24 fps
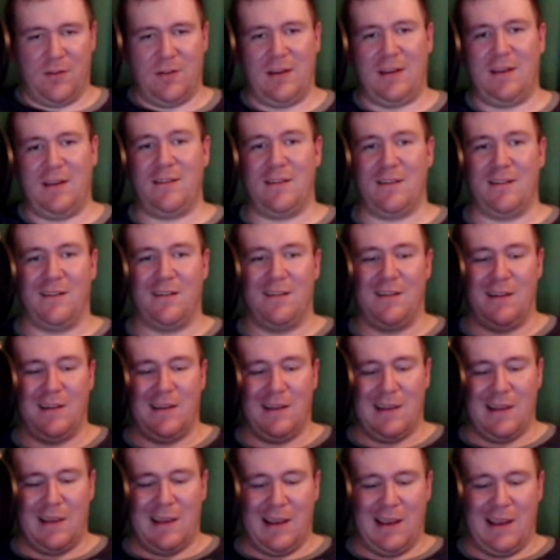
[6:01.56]
season,
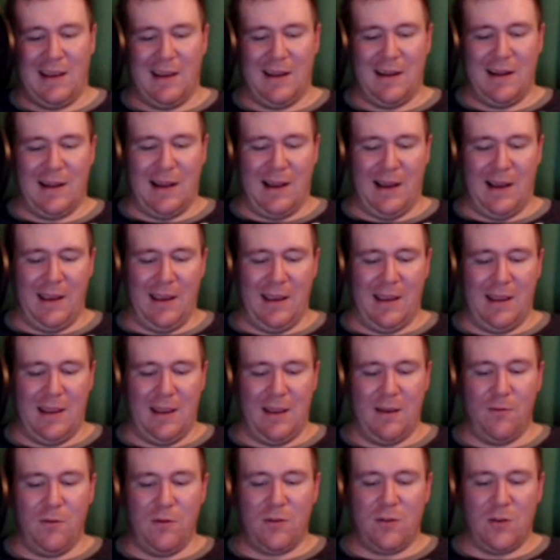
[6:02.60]
and
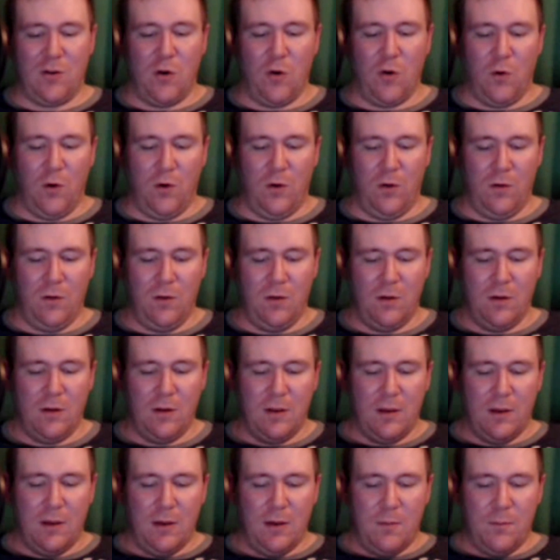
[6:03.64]
it was cool,
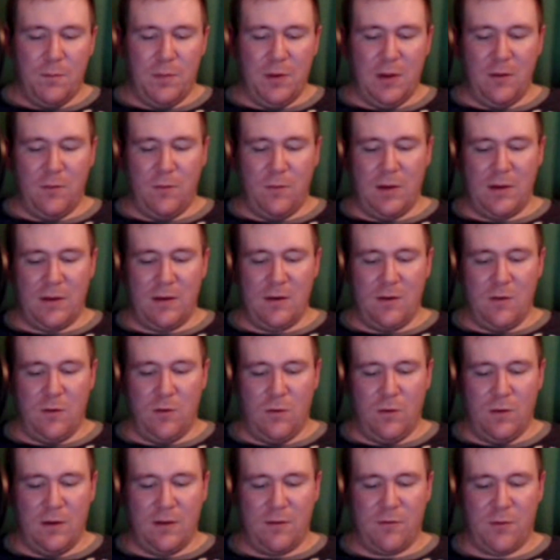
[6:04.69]
but it wasn't
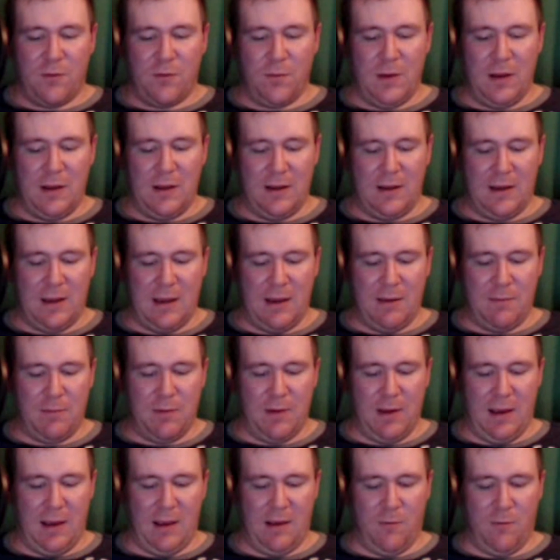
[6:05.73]
cool enough for me to
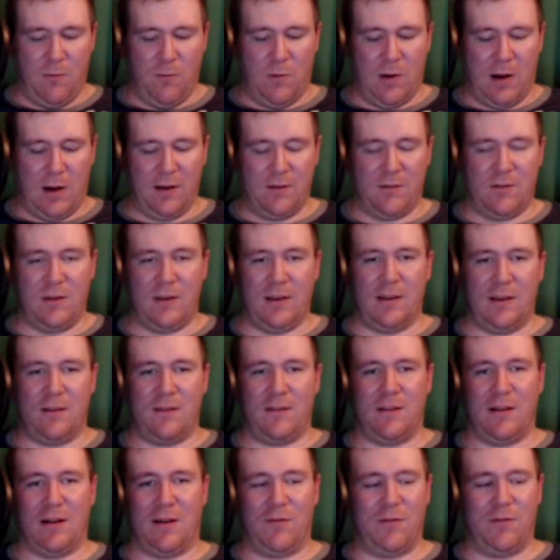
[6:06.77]
keep watching it and
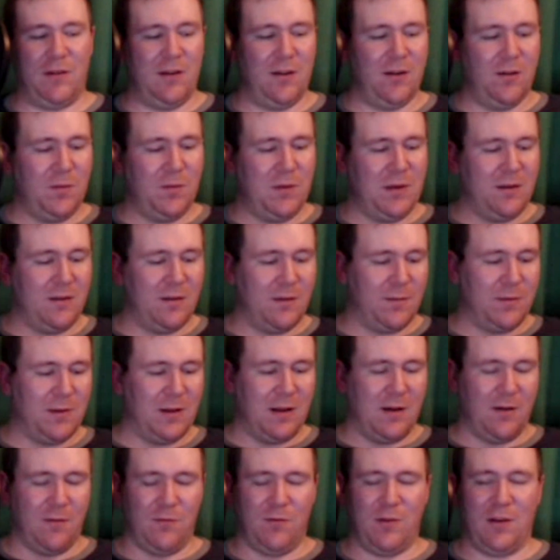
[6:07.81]
stuff. And it'll be something
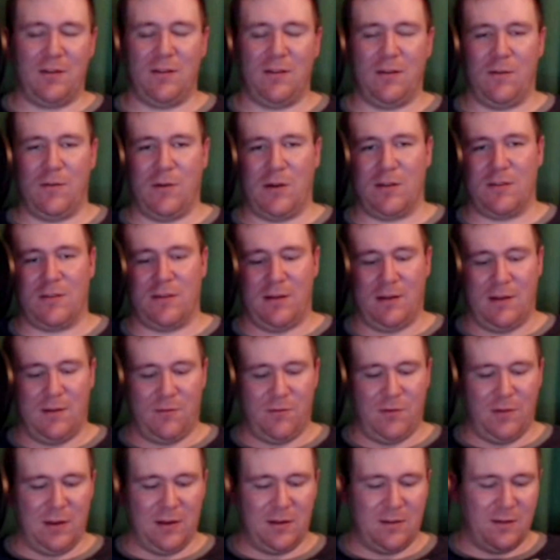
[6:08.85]
I'll eventually watch on
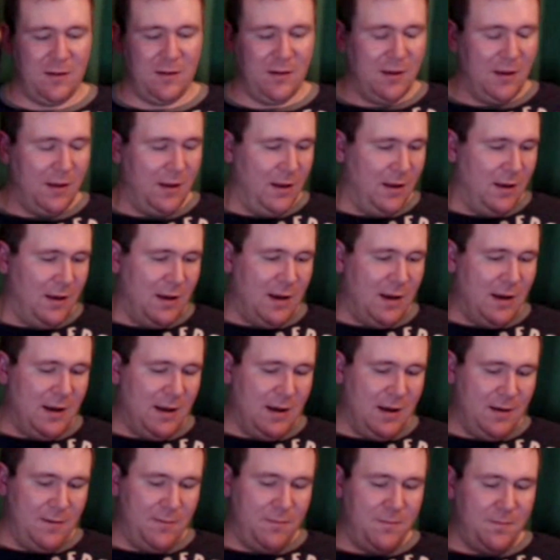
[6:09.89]
Netflix,
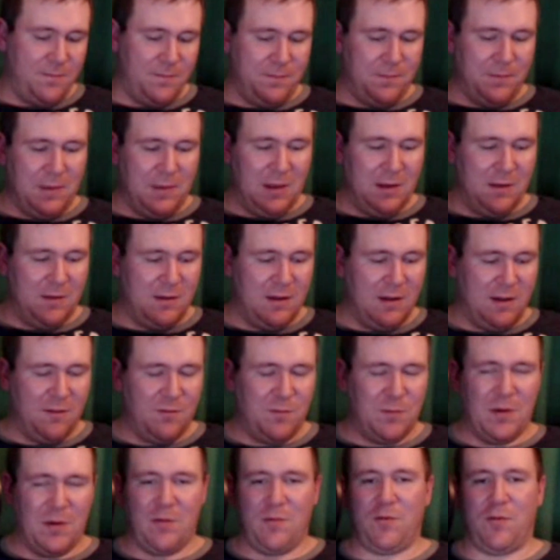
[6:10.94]
and stuff.
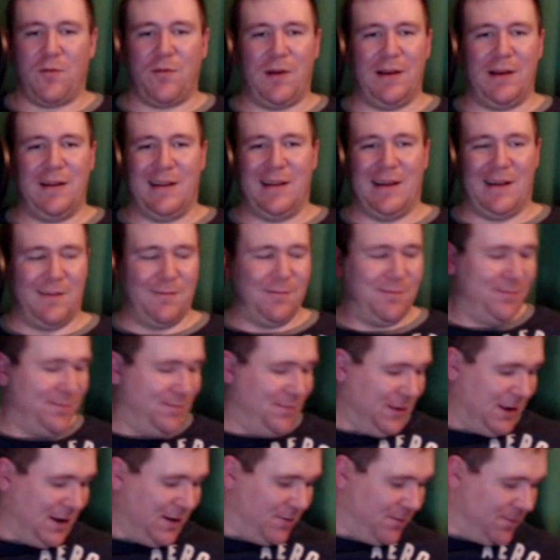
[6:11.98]
But for right now,
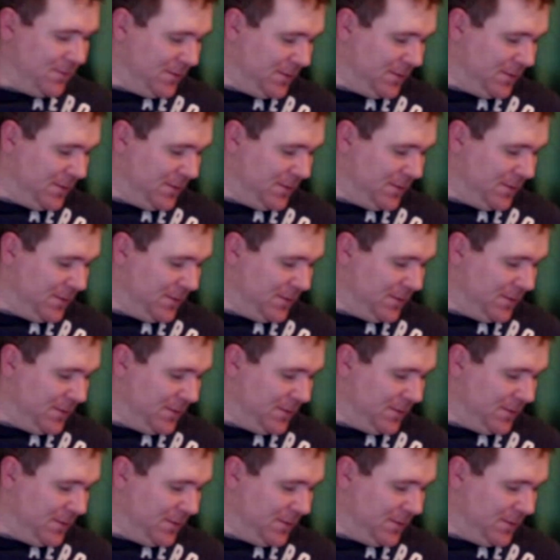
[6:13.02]
no,